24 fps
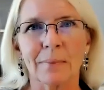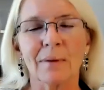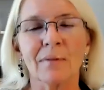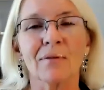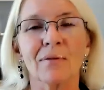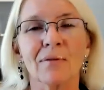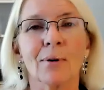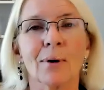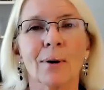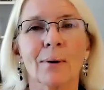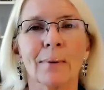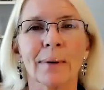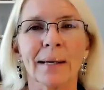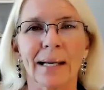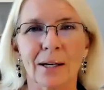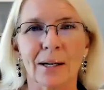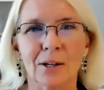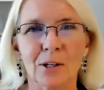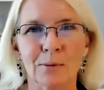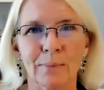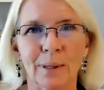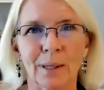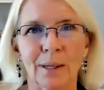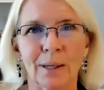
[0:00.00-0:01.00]
before we
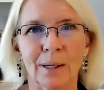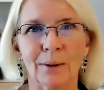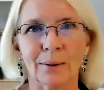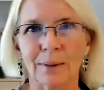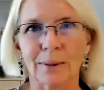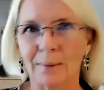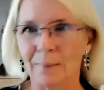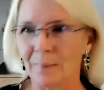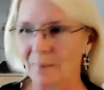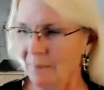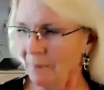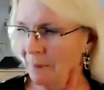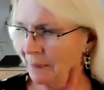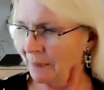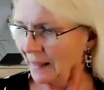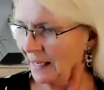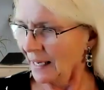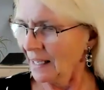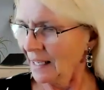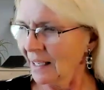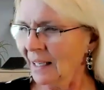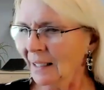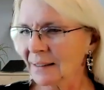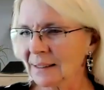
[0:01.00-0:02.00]
explode.
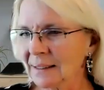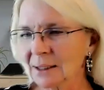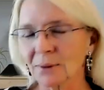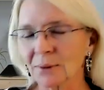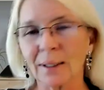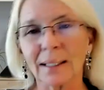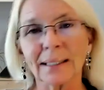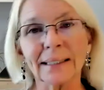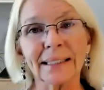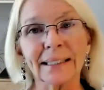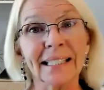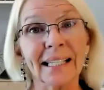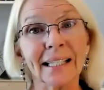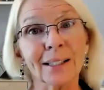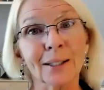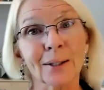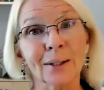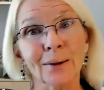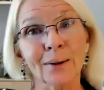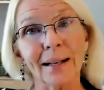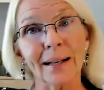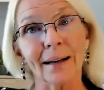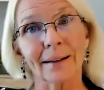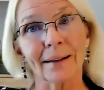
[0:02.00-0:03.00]
And let's try to get
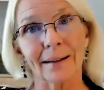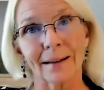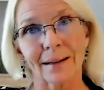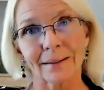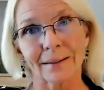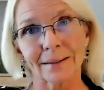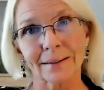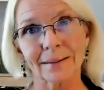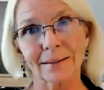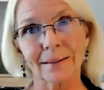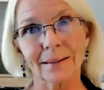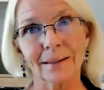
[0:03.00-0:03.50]
good at that.